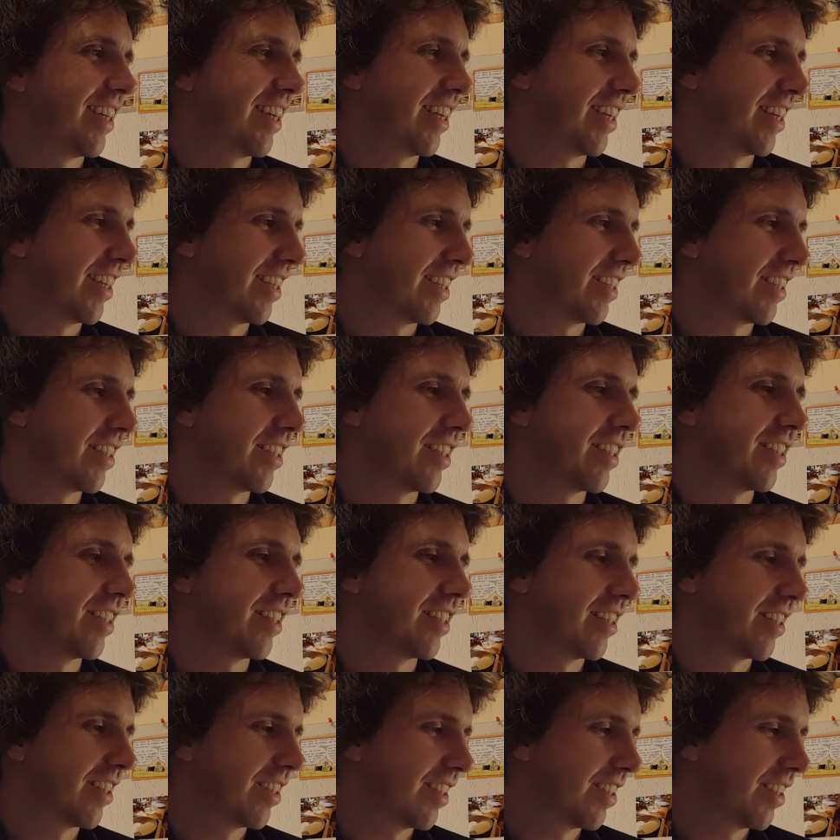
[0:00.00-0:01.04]
And
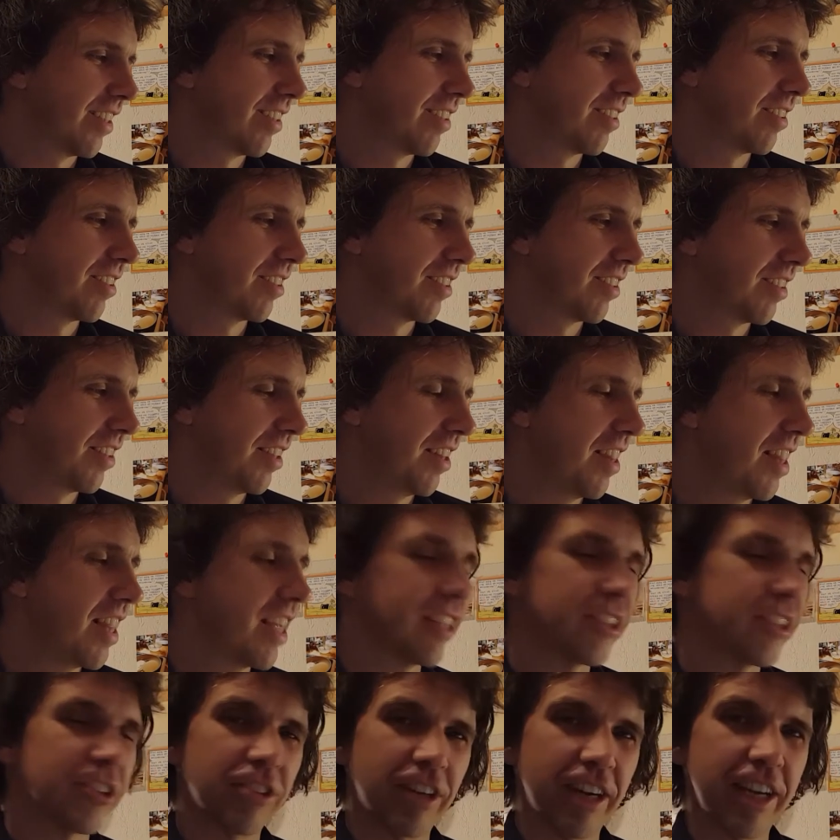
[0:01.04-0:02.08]

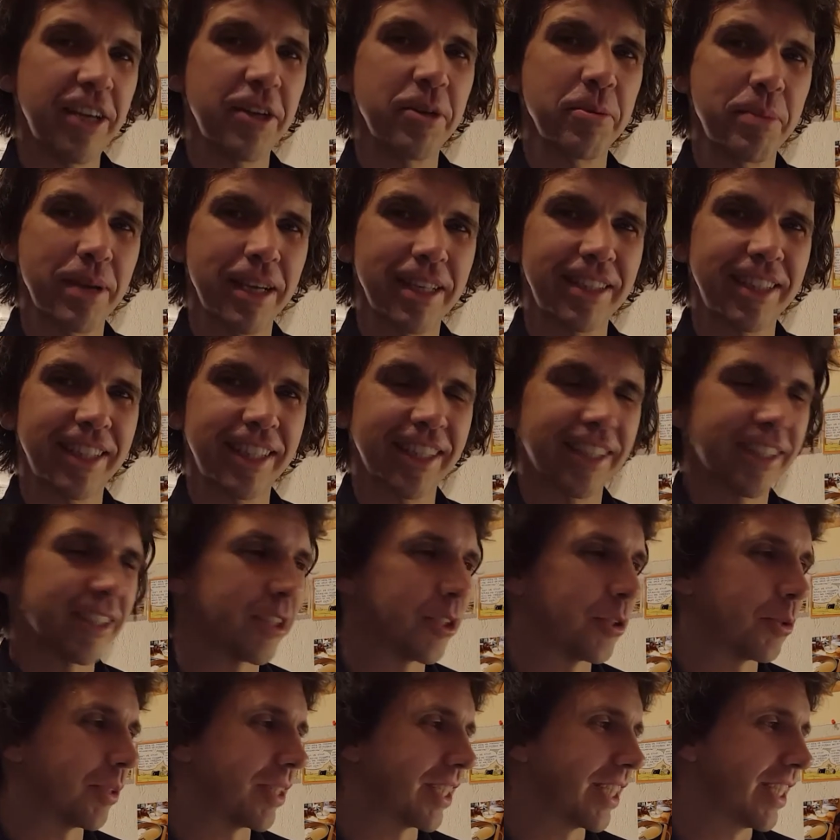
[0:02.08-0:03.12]
then try your best to get to
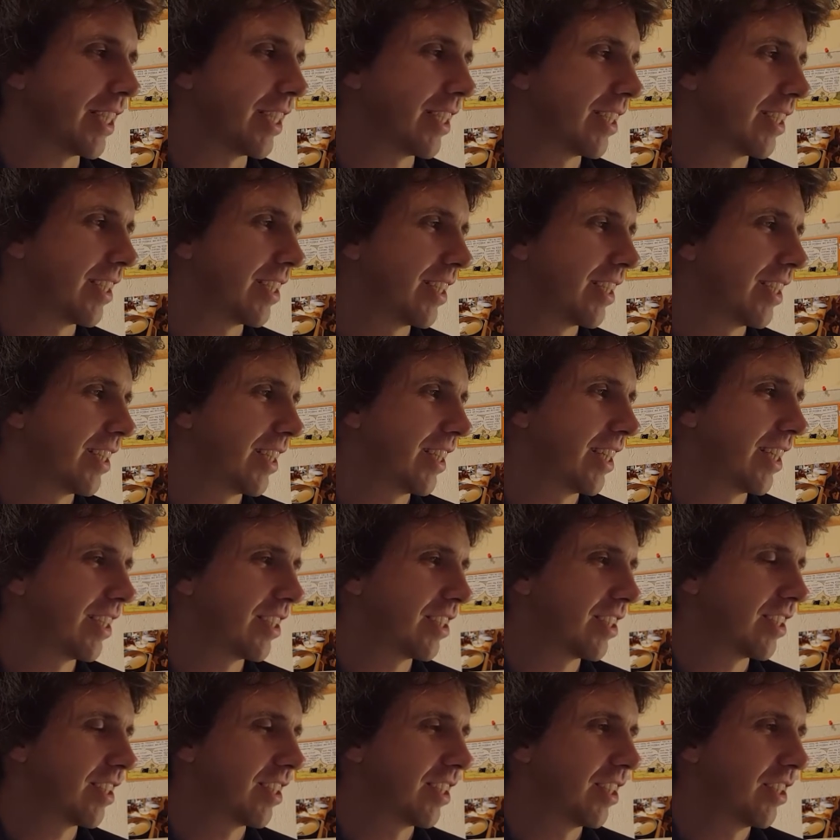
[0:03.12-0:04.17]
20.
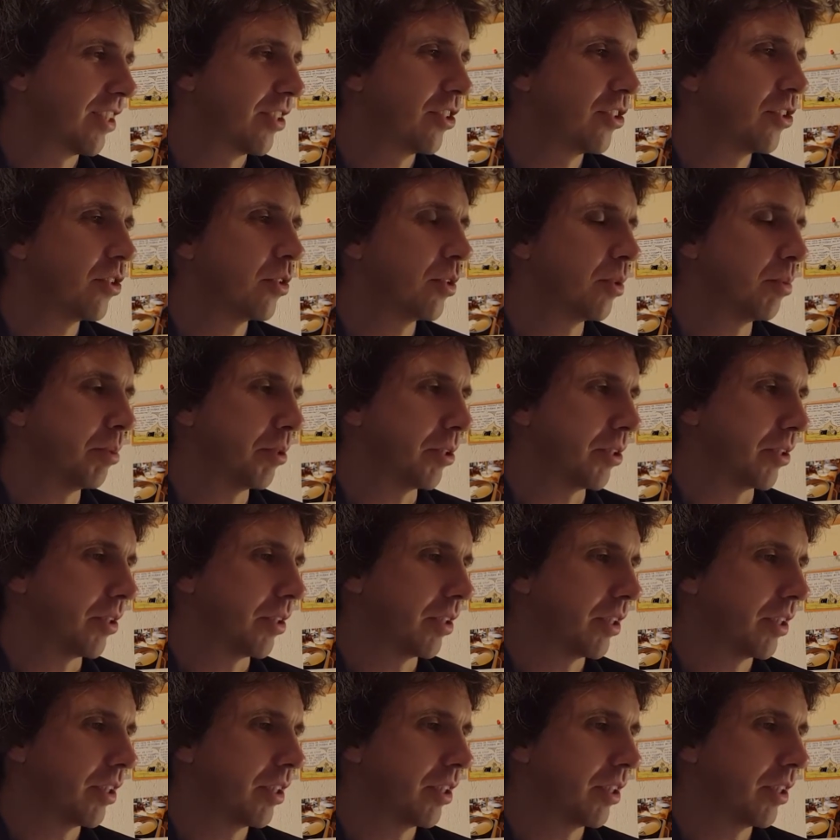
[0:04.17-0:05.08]
It's doable.